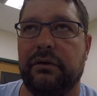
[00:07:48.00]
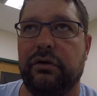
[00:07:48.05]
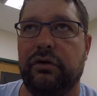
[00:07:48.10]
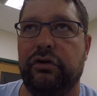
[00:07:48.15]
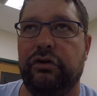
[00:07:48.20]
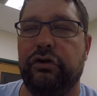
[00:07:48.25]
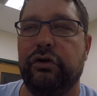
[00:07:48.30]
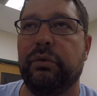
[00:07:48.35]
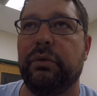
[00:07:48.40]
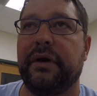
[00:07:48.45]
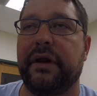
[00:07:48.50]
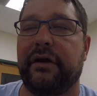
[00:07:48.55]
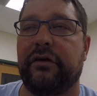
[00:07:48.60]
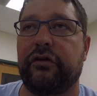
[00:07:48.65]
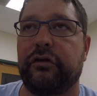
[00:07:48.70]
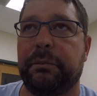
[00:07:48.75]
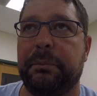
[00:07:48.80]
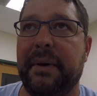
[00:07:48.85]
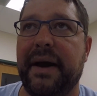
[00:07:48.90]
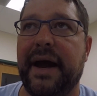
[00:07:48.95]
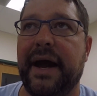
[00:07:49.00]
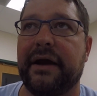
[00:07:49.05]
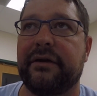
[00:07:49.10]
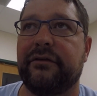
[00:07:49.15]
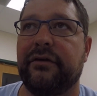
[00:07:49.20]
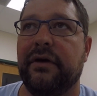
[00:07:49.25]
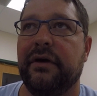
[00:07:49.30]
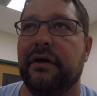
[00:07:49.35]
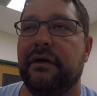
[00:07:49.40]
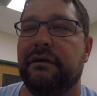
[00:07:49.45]
you would
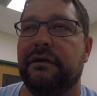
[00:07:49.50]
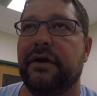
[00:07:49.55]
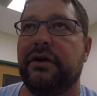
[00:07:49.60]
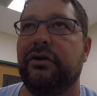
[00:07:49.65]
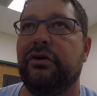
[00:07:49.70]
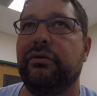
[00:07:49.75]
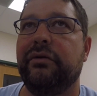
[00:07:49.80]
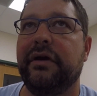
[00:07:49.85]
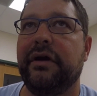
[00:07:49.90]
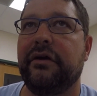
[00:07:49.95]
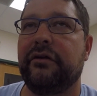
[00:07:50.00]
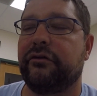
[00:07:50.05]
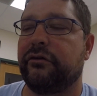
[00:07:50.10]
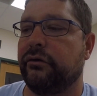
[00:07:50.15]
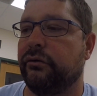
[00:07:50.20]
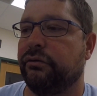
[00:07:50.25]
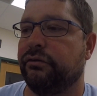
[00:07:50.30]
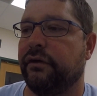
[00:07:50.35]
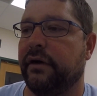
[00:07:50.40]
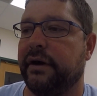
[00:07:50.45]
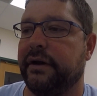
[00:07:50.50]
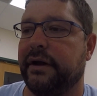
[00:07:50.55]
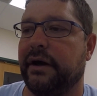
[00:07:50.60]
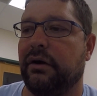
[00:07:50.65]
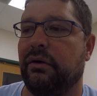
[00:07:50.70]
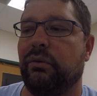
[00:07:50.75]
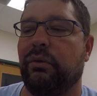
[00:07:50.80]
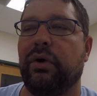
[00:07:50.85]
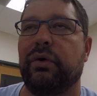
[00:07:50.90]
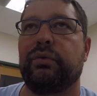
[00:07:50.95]
expect, then you need to find
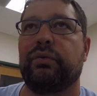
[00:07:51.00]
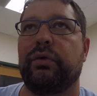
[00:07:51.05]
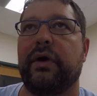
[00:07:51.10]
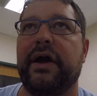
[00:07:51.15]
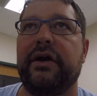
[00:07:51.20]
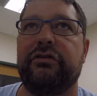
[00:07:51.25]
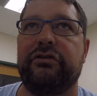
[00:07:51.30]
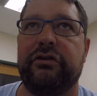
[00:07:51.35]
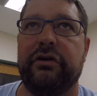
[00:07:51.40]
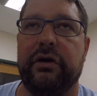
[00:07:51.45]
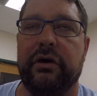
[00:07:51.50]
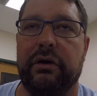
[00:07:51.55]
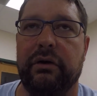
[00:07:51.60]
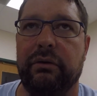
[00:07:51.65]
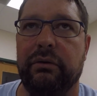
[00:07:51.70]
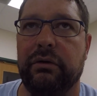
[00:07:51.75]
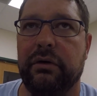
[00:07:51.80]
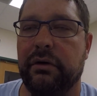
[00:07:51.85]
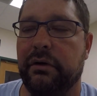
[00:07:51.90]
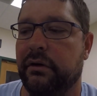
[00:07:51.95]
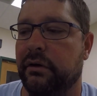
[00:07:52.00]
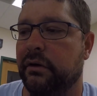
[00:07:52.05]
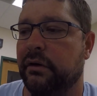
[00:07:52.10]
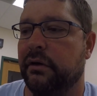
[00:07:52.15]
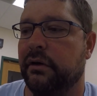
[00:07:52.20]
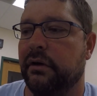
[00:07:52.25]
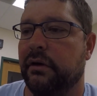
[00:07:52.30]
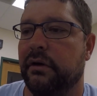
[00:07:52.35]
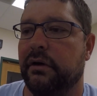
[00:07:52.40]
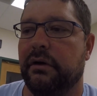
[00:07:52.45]
out what ratio
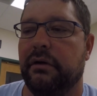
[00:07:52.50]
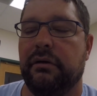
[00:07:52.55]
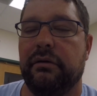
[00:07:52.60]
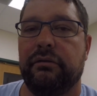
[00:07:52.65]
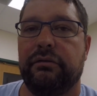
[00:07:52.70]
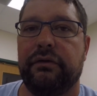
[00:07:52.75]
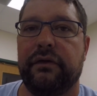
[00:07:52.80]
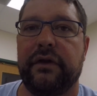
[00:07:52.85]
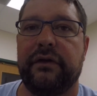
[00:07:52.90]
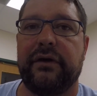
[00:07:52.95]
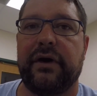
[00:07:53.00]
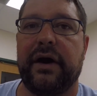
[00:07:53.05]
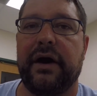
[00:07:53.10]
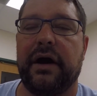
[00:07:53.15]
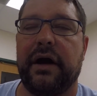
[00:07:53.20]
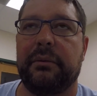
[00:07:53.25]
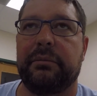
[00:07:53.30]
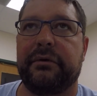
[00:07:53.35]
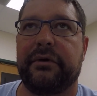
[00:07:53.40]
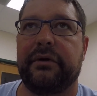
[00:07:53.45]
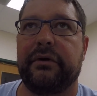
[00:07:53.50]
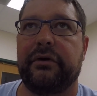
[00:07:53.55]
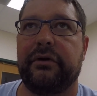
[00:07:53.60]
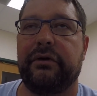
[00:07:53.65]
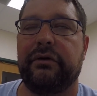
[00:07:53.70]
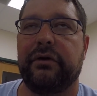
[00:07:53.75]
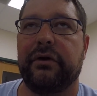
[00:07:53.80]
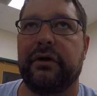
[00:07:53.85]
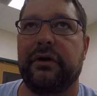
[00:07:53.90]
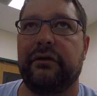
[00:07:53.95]
for the dihybrid are
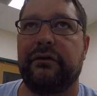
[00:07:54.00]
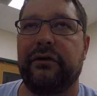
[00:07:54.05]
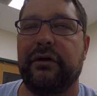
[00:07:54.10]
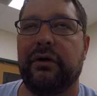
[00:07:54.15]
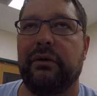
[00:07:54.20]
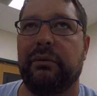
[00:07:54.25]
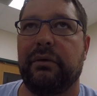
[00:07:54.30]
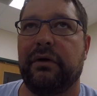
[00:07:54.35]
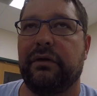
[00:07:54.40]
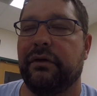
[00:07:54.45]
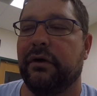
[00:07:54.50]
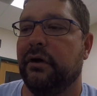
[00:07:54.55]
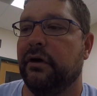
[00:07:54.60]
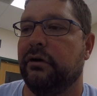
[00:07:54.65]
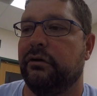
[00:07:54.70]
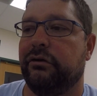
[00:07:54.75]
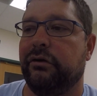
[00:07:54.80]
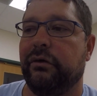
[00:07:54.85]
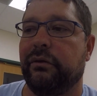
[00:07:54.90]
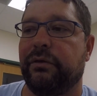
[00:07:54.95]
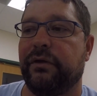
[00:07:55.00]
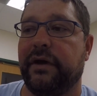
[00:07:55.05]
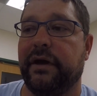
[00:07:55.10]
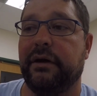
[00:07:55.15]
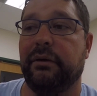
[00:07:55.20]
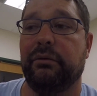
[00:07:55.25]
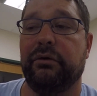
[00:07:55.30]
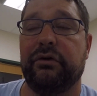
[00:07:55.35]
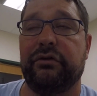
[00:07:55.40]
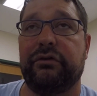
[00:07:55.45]
you going to deal with. Do you think
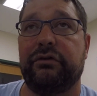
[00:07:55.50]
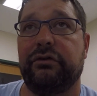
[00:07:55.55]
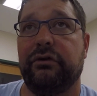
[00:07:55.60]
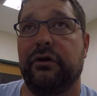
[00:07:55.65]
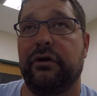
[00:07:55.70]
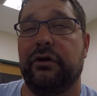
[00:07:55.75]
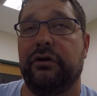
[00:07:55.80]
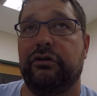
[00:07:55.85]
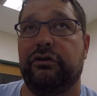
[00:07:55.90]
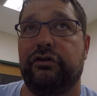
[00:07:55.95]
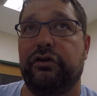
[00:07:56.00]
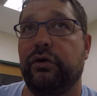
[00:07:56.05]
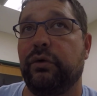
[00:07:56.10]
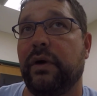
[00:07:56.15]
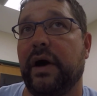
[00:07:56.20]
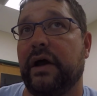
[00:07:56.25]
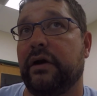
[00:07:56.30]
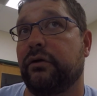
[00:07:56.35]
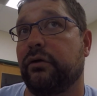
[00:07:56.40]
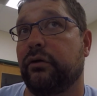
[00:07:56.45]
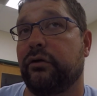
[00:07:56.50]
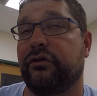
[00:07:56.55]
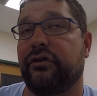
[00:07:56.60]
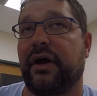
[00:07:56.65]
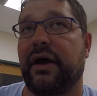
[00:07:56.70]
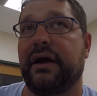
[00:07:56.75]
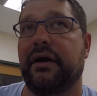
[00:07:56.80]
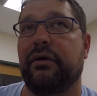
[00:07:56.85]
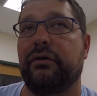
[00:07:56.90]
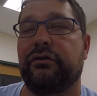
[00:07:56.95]
it was two
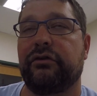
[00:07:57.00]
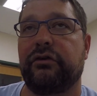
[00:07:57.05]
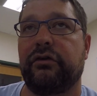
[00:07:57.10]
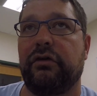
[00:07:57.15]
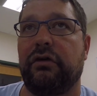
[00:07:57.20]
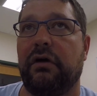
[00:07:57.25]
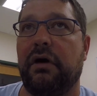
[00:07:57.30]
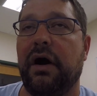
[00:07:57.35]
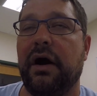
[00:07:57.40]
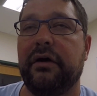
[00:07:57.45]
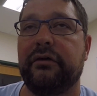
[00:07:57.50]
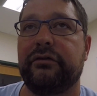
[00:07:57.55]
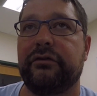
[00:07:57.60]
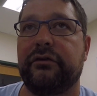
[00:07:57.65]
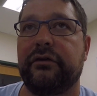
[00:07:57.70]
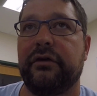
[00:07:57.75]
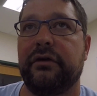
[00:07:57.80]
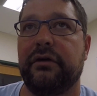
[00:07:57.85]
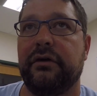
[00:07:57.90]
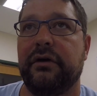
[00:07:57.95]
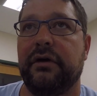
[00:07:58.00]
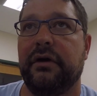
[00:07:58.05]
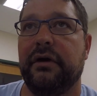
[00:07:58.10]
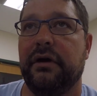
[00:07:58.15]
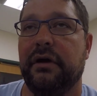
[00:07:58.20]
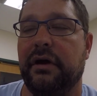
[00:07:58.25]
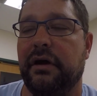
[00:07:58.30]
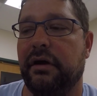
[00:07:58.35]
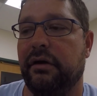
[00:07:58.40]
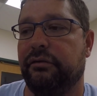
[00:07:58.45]
heterozygotes crossed?
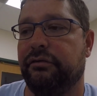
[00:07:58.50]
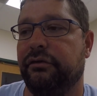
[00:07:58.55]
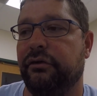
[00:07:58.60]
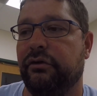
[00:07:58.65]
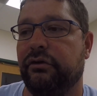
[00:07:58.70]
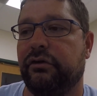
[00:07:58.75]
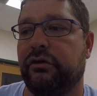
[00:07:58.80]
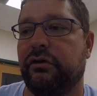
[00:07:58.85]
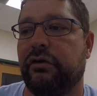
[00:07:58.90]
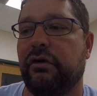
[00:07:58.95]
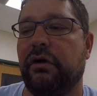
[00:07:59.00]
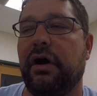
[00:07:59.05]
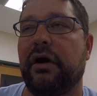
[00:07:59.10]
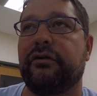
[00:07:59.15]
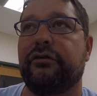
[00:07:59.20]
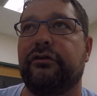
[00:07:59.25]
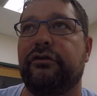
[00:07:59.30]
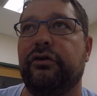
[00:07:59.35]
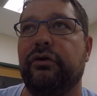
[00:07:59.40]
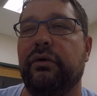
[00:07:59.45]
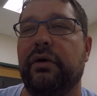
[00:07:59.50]
If you cross two